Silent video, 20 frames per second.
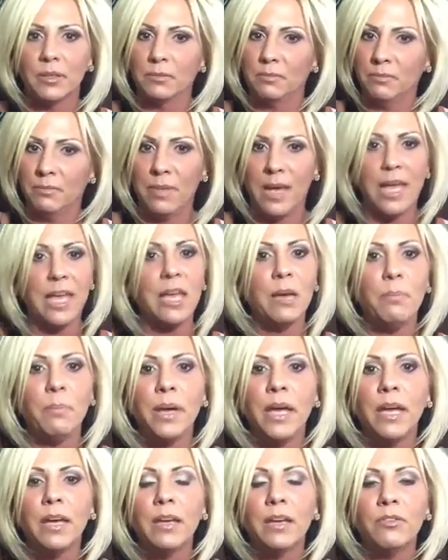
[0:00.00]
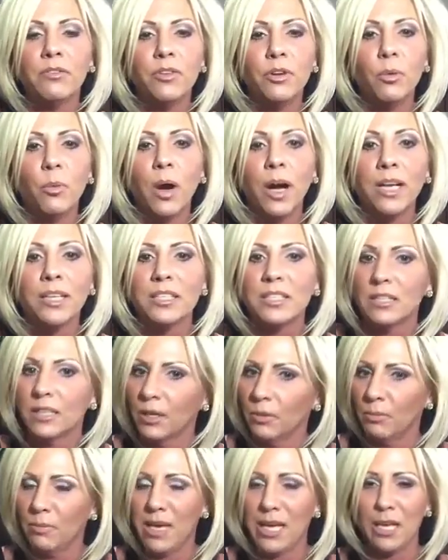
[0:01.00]
Make it pink if you want.
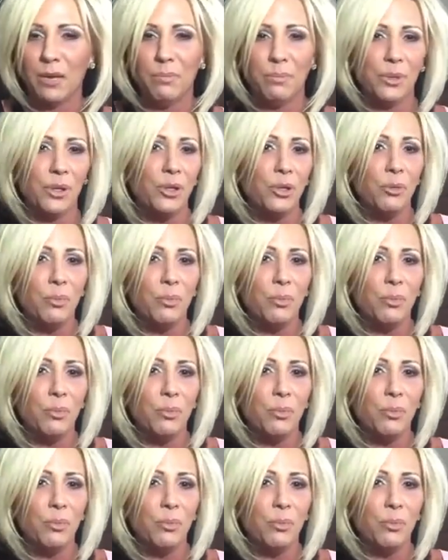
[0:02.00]
Make it blue,